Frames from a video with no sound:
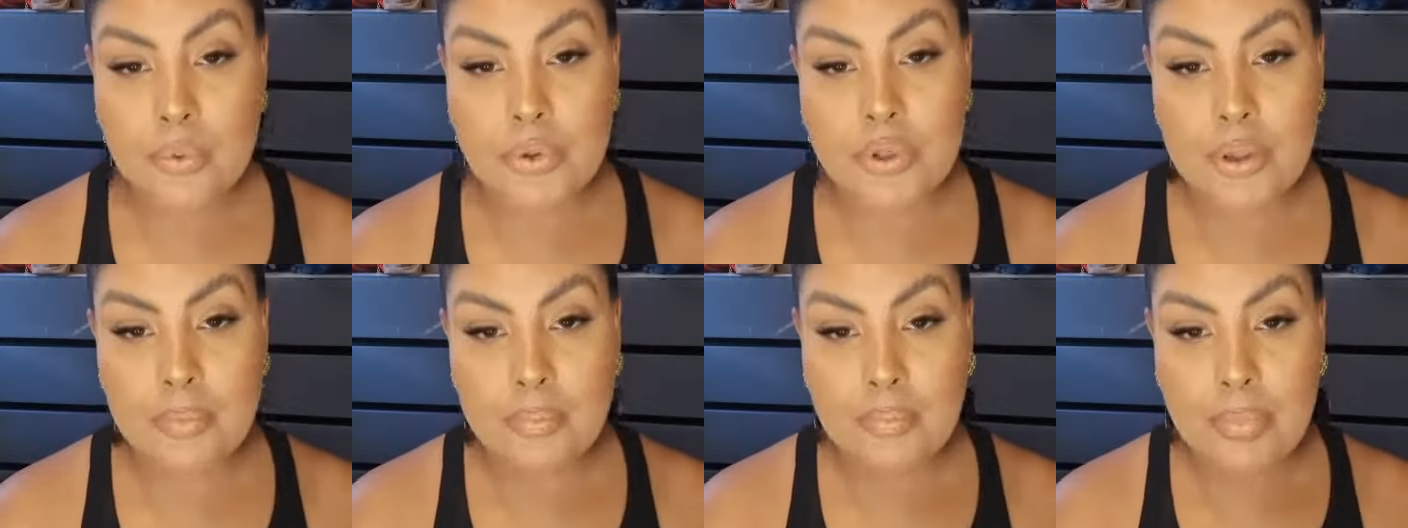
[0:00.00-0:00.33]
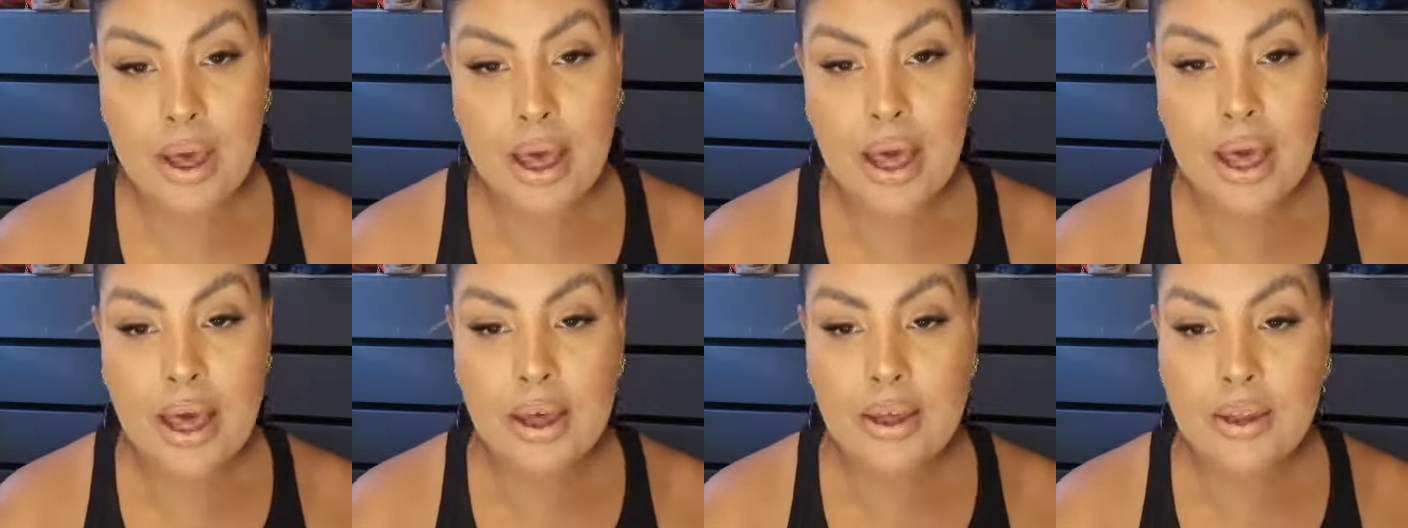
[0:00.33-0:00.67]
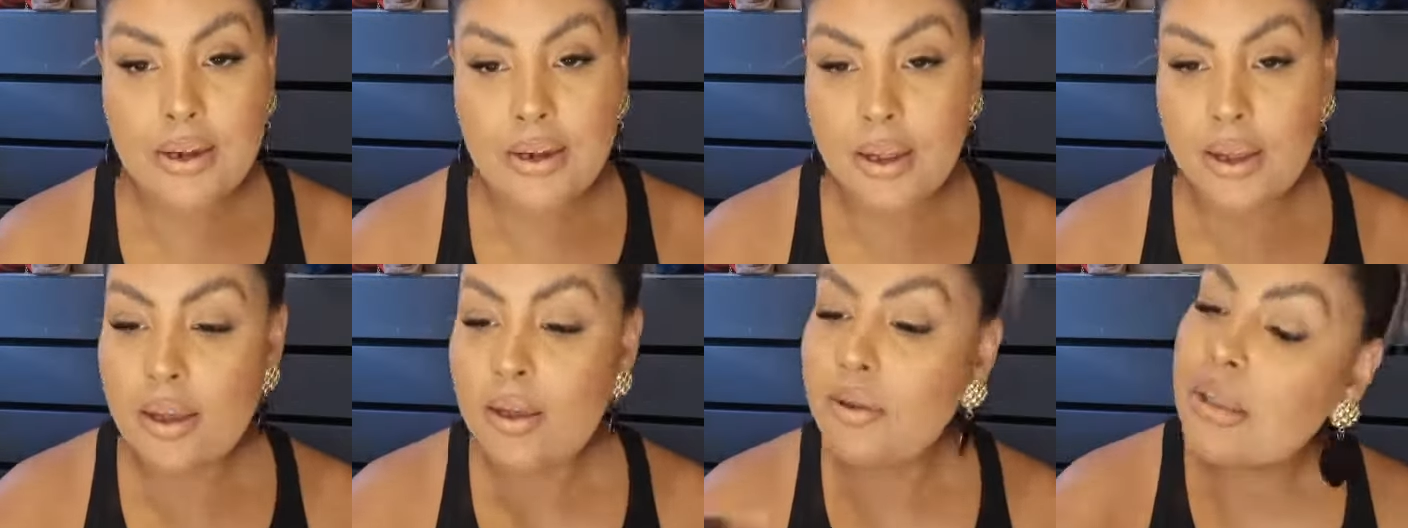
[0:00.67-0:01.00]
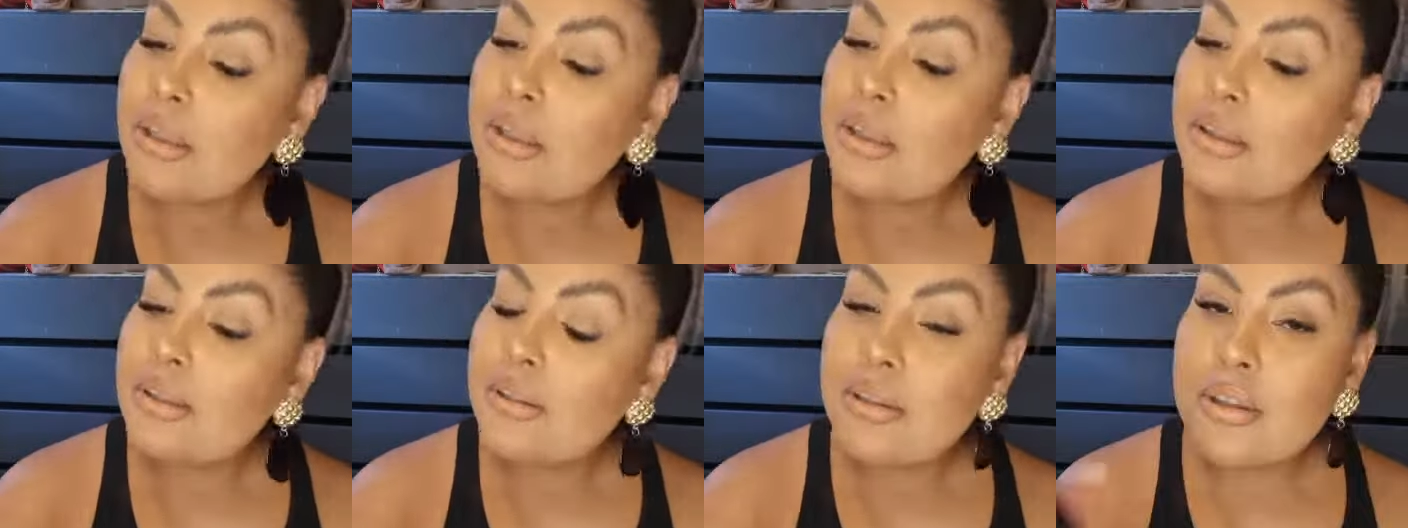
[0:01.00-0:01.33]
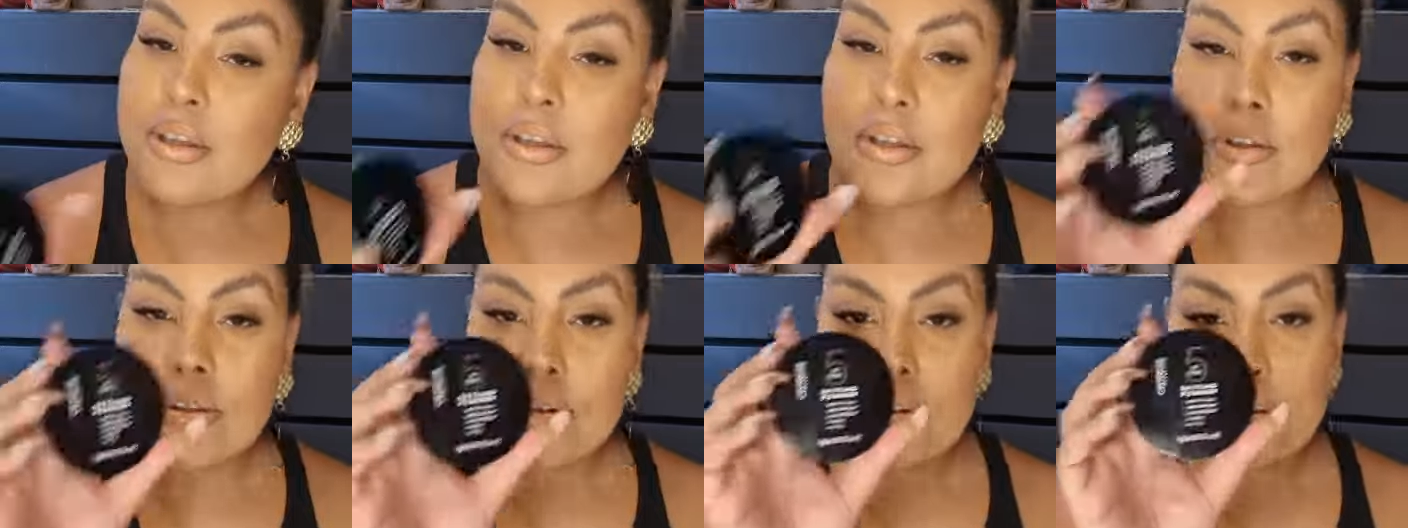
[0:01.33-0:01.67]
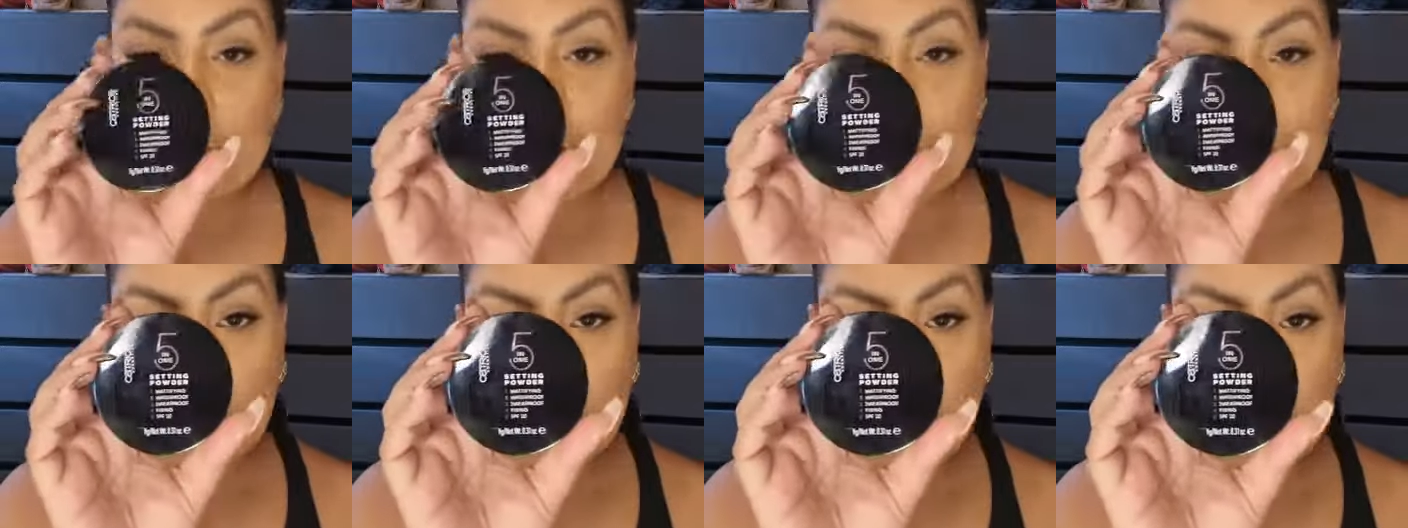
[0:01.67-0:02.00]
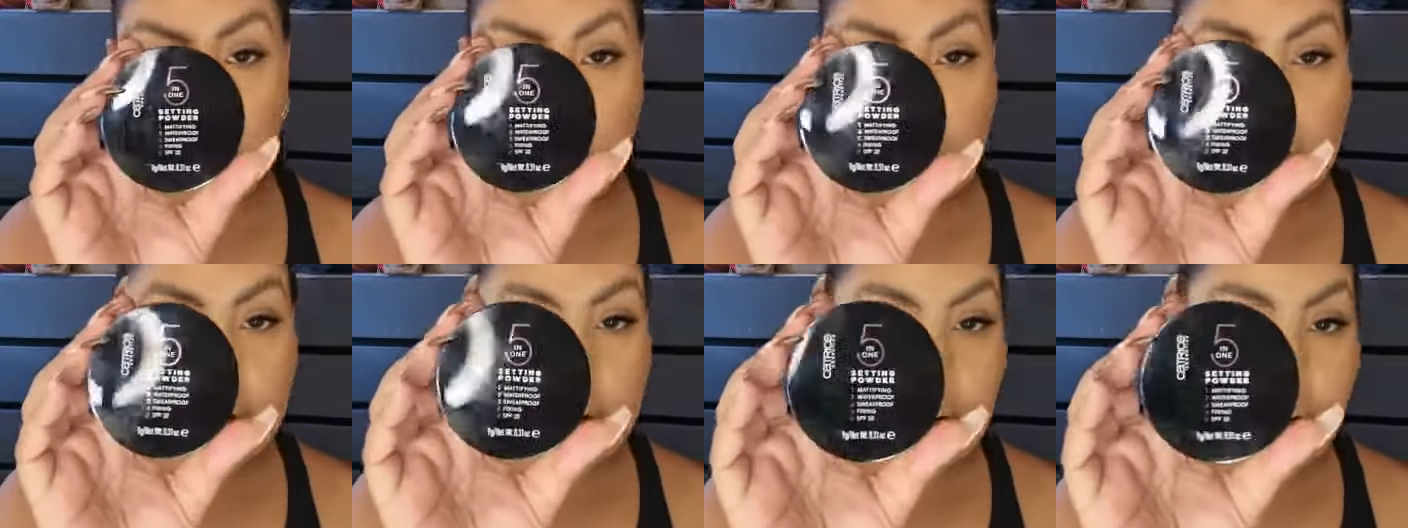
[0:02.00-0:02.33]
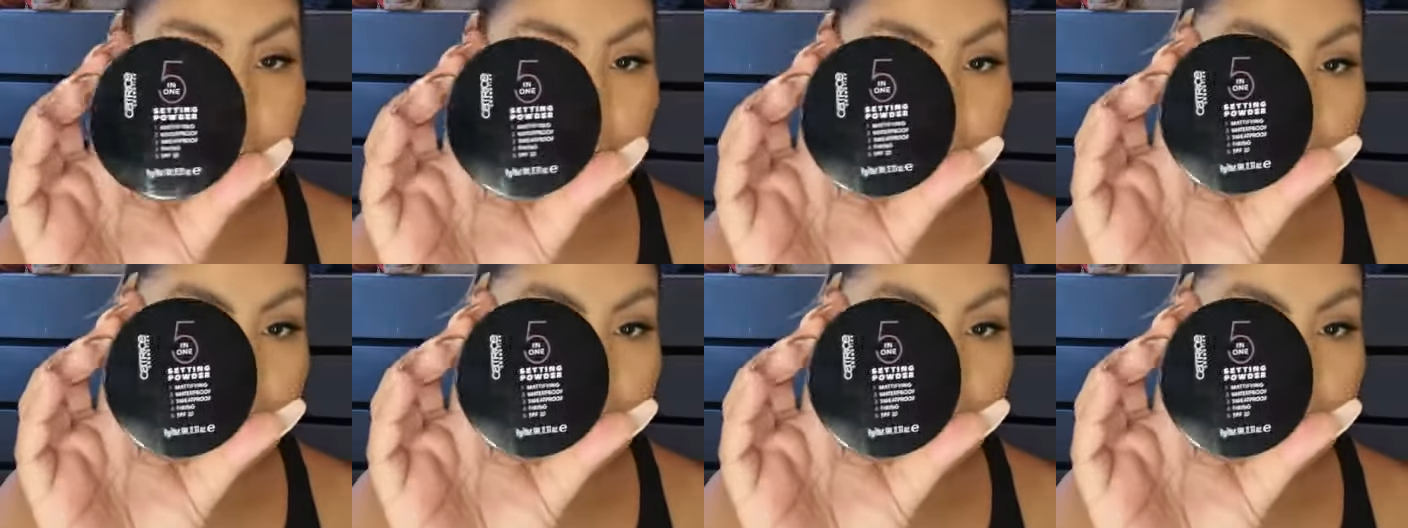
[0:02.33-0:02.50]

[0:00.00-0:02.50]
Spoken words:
with a powder. This is one of